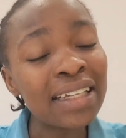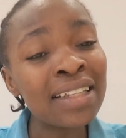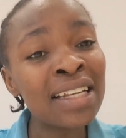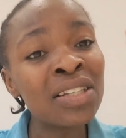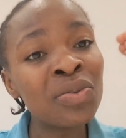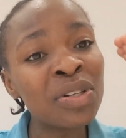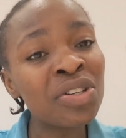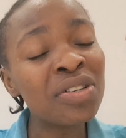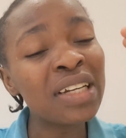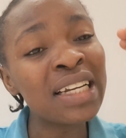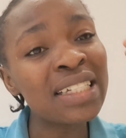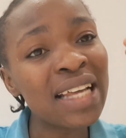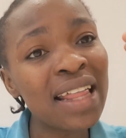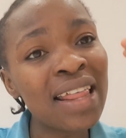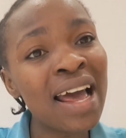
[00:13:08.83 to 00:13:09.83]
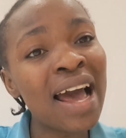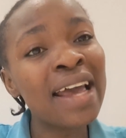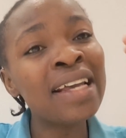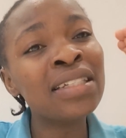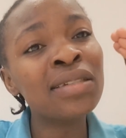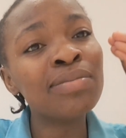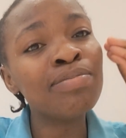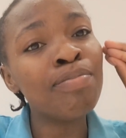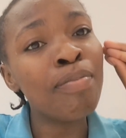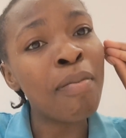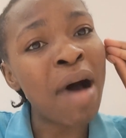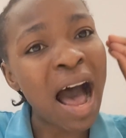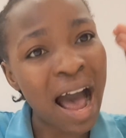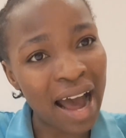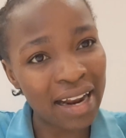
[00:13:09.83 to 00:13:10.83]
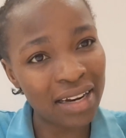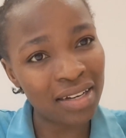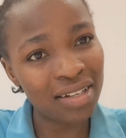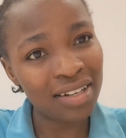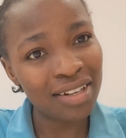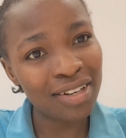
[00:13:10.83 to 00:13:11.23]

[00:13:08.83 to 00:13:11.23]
The situation inside there is bad.